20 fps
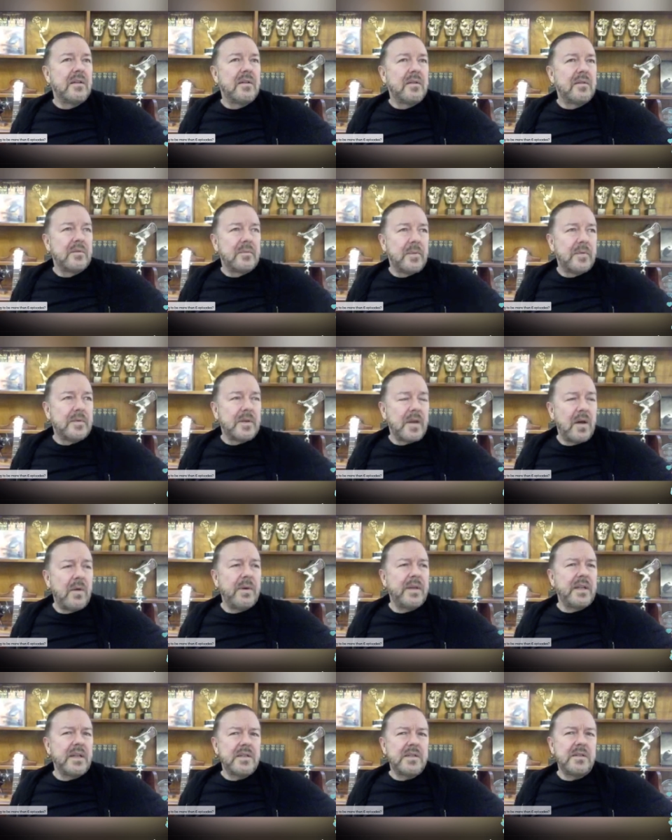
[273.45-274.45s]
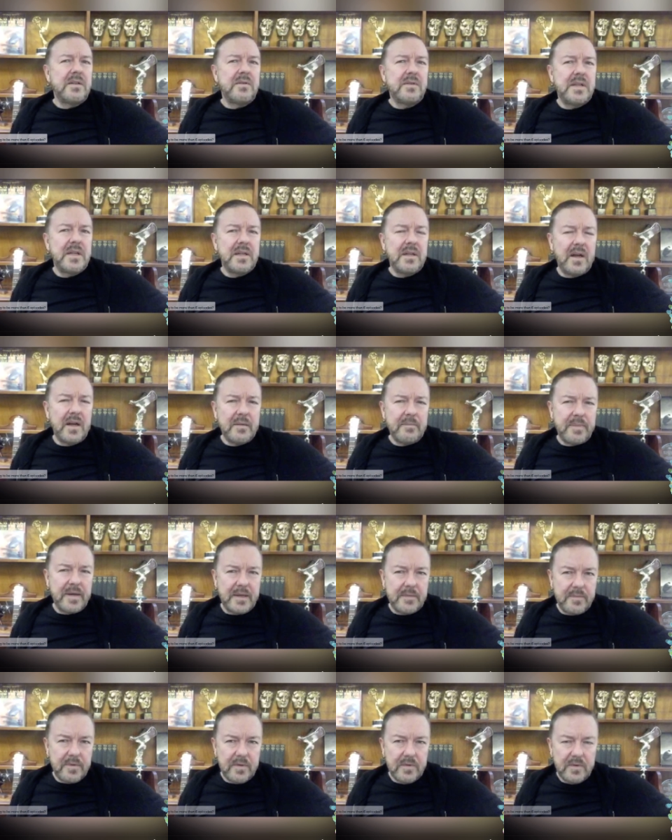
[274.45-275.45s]
because oh he doesn't usually like
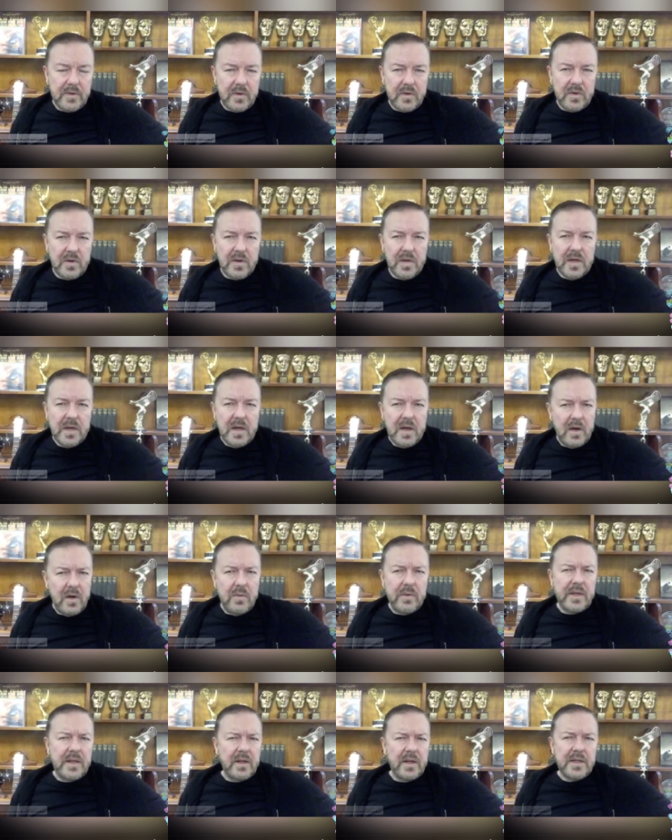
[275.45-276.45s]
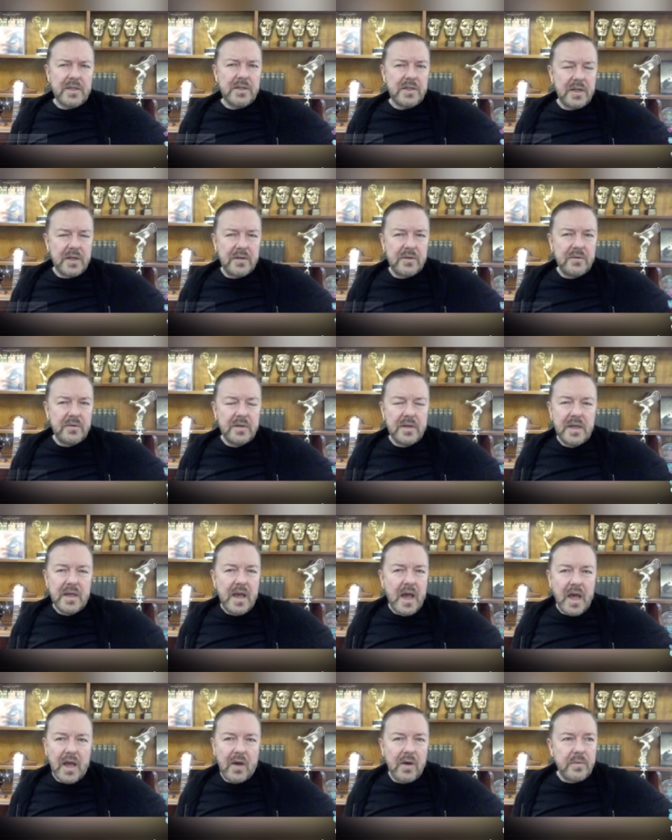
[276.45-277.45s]
people or oh he likes you.
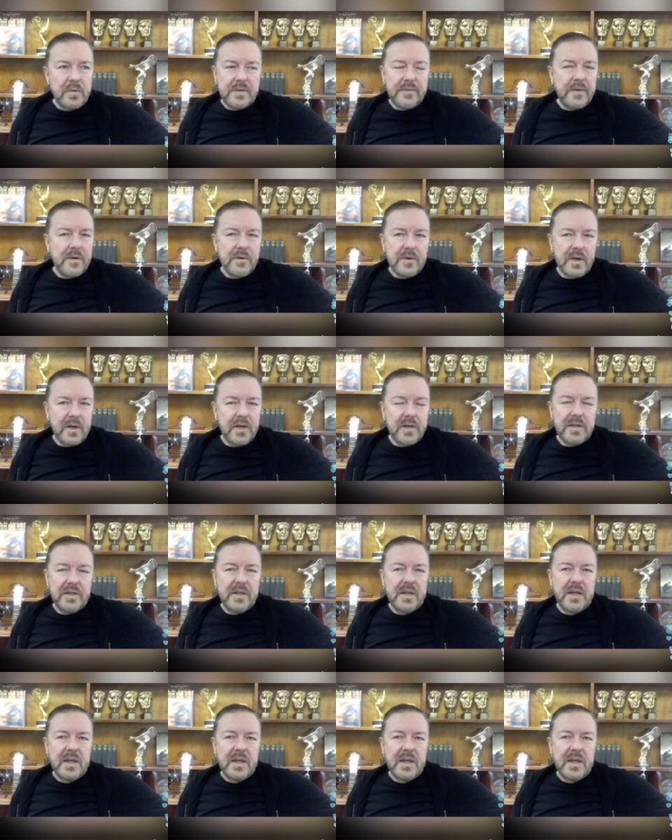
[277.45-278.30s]
I always feel good.